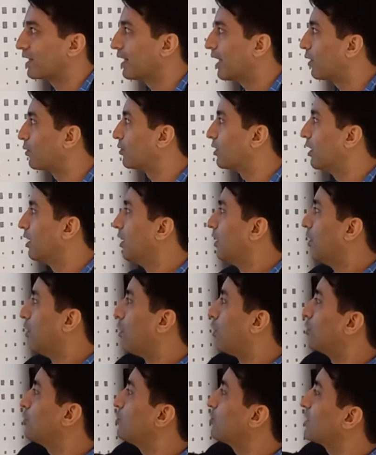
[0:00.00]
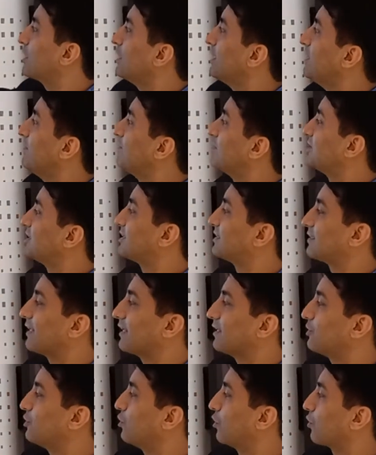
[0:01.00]
Cloud. Or you can even
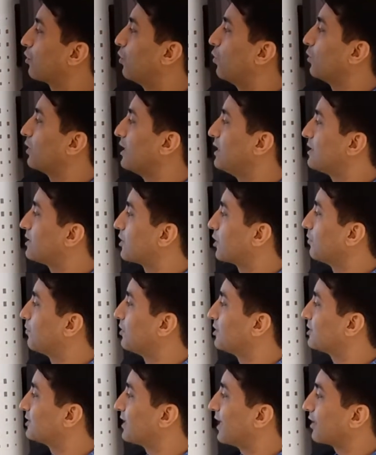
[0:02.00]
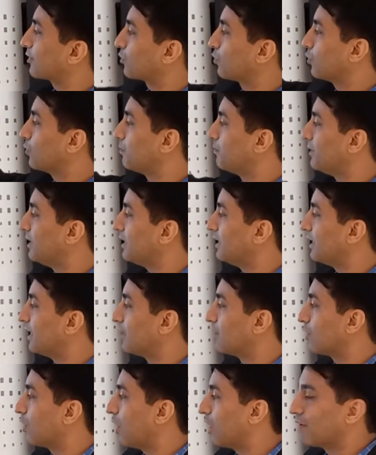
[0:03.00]
set your own intervals that could be in
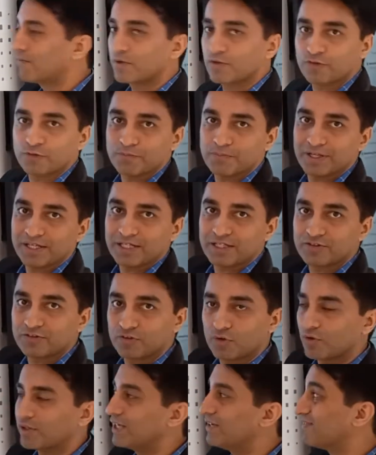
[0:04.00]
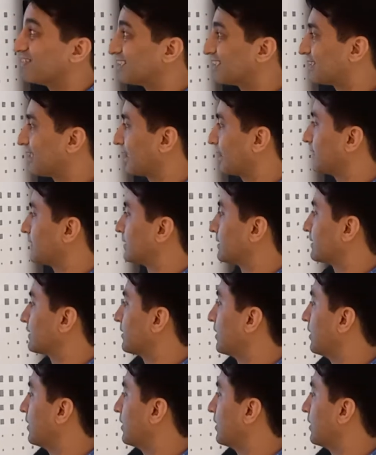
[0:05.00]
hours, minutes, or even seconds.